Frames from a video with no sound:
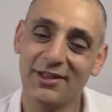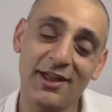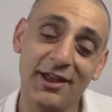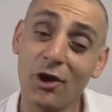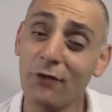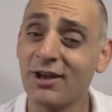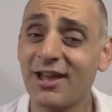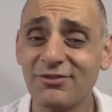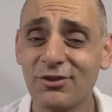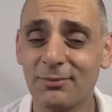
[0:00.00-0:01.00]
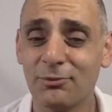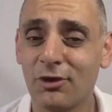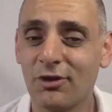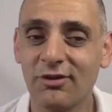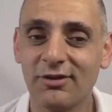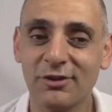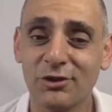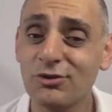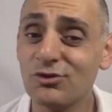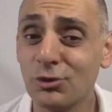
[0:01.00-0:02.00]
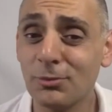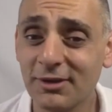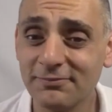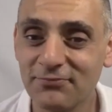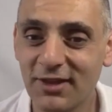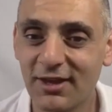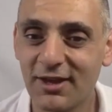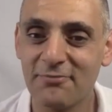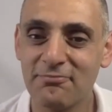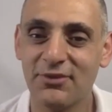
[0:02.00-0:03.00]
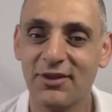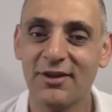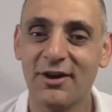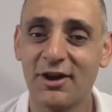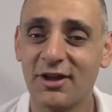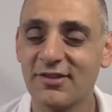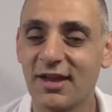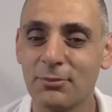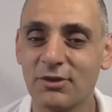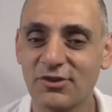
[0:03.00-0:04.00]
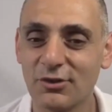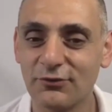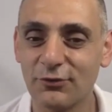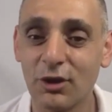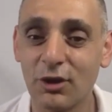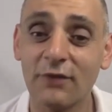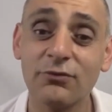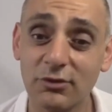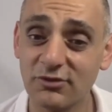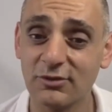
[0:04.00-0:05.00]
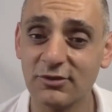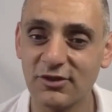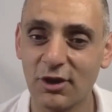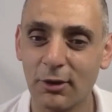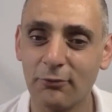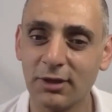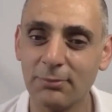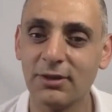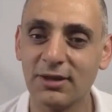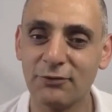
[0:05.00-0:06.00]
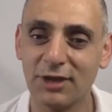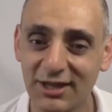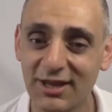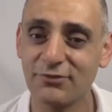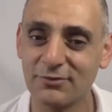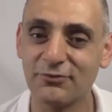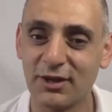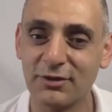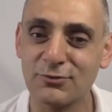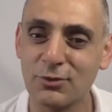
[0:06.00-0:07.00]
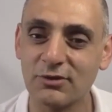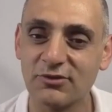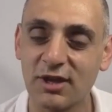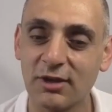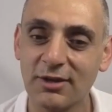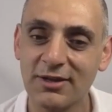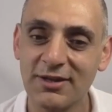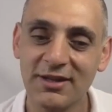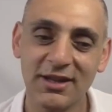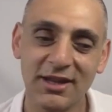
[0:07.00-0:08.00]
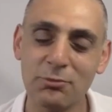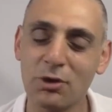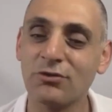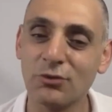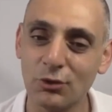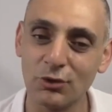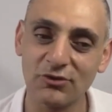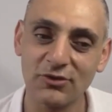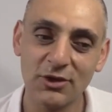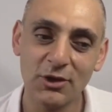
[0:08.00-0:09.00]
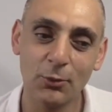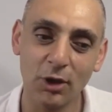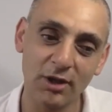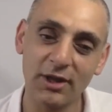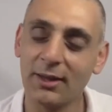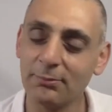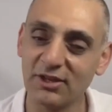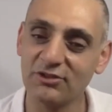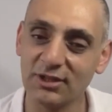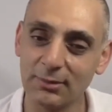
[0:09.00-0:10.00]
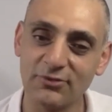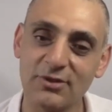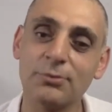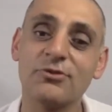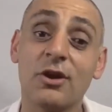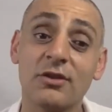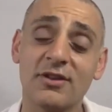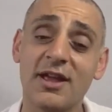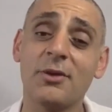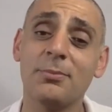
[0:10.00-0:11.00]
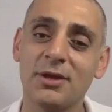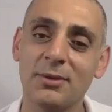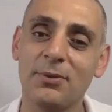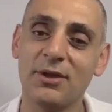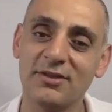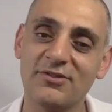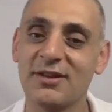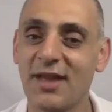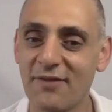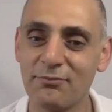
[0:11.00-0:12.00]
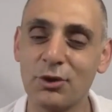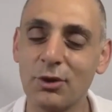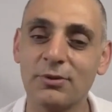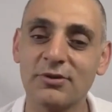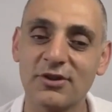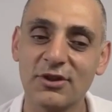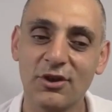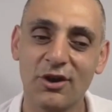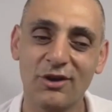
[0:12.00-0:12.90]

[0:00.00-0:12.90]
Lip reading: And I relate to them. I use humor. I don't take myself or life too seriously. I really believe we're here to have some fun as well. So in my talks, while I am teaching them a simple science on how to be at peace and have purpose,